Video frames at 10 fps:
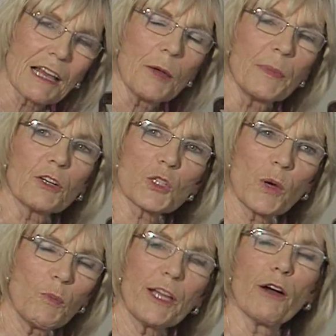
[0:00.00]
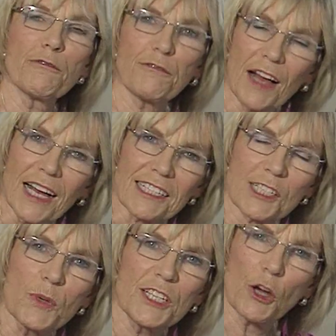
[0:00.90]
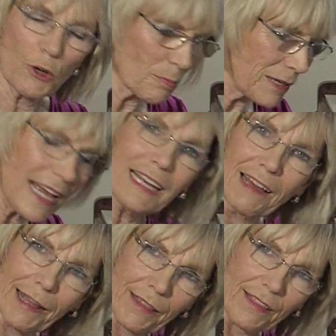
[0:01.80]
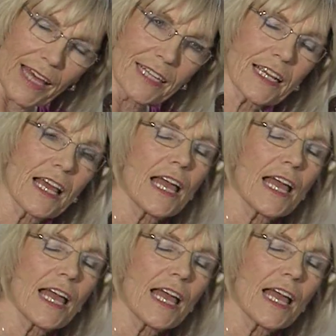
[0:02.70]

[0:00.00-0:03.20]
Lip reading: because when we go fast, we don't play like that.